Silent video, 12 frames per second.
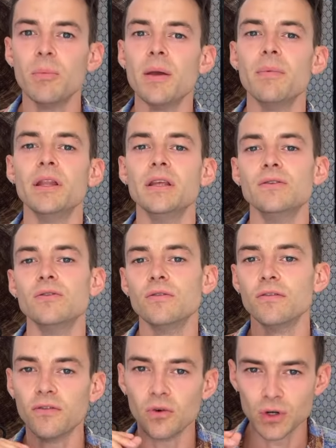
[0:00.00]
Maybe they
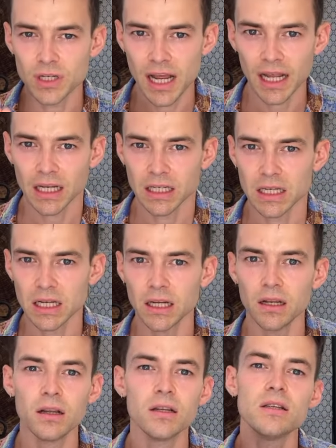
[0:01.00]
do 4 seconds
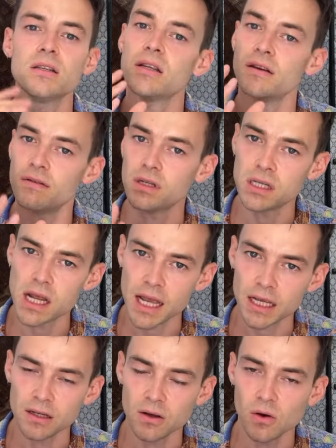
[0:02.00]
in,
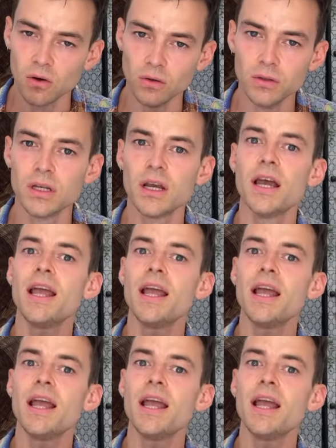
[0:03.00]
7-second hold,